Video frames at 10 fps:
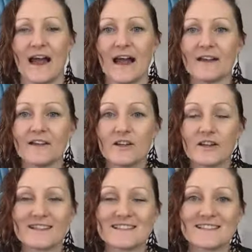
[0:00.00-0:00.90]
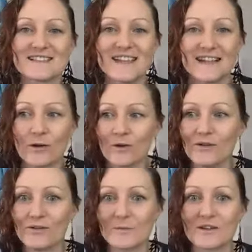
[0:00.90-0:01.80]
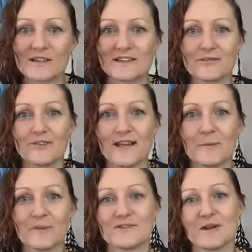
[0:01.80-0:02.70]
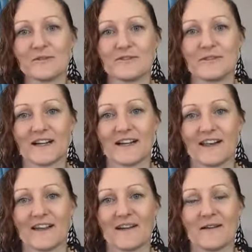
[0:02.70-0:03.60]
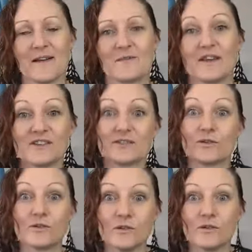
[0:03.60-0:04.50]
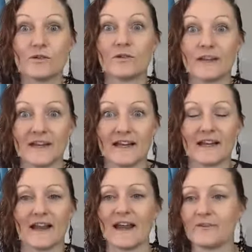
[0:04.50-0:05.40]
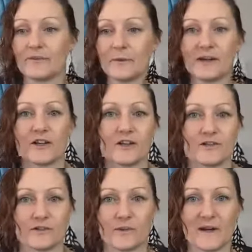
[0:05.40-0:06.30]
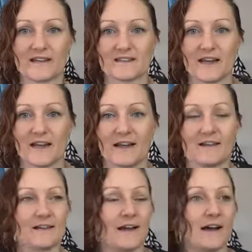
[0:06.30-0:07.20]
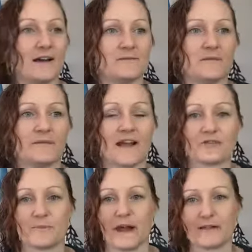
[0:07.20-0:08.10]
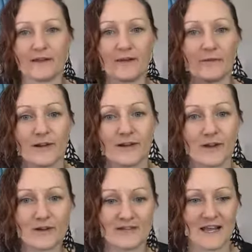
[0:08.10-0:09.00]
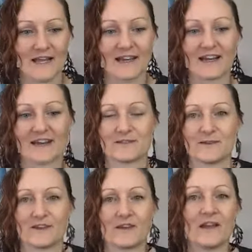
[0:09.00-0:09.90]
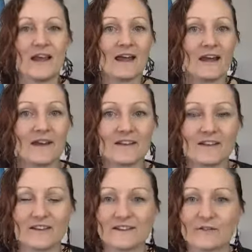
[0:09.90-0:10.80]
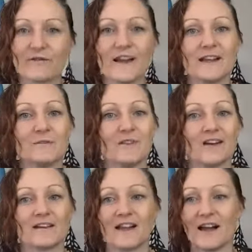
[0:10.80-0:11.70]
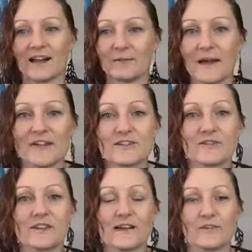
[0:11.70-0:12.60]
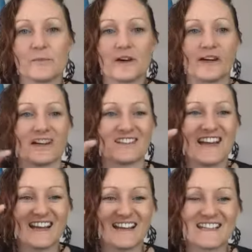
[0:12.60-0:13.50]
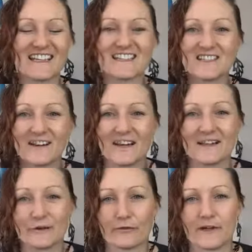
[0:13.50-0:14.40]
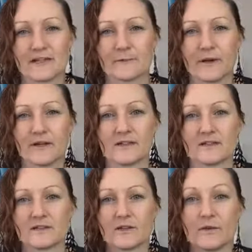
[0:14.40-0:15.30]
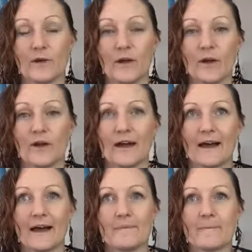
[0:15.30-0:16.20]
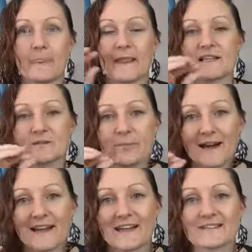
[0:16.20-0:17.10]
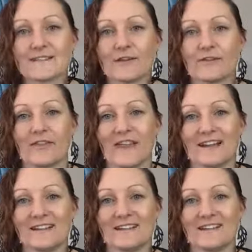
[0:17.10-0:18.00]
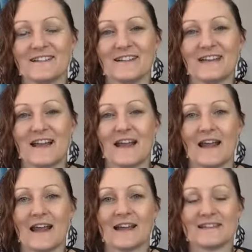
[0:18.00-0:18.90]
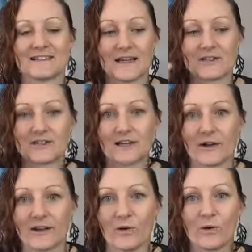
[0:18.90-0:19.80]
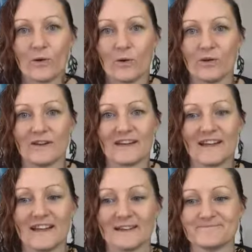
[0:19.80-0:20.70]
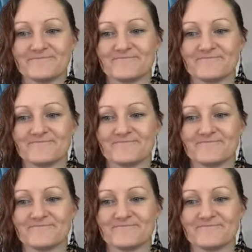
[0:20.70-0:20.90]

And you can see all the bookings fill up on top of one another because you're all in. Everyone knows you're the Wednesday naturopath. Everyone knows how to connect with you. It's available online. Make sure that everybody knows. It's an entirely different experience to spreading yourself thin and instead just going all in.